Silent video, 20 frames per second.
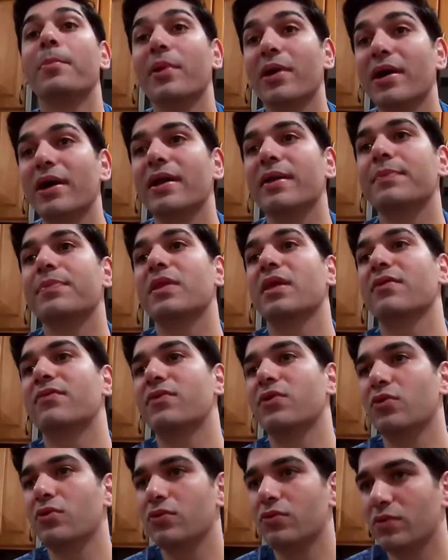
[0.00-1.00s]
But
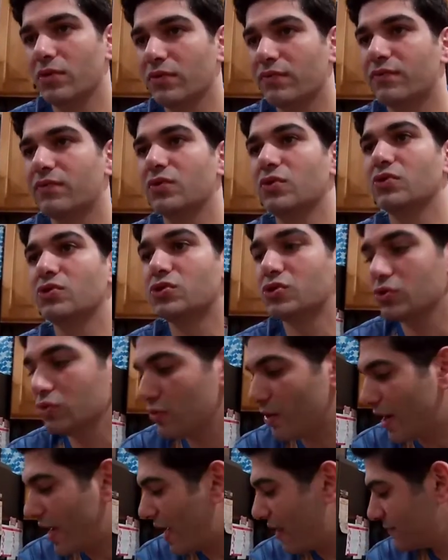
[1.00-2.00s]
if you
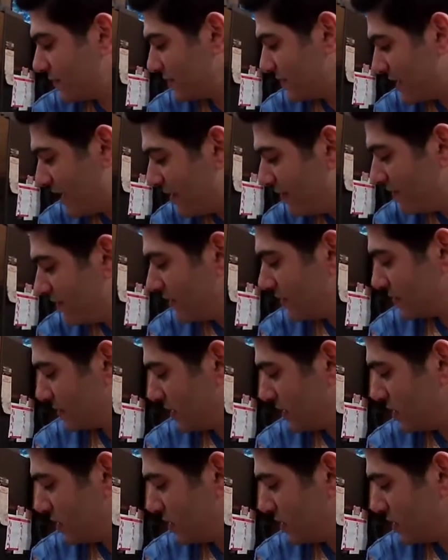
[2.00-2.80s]
do have savings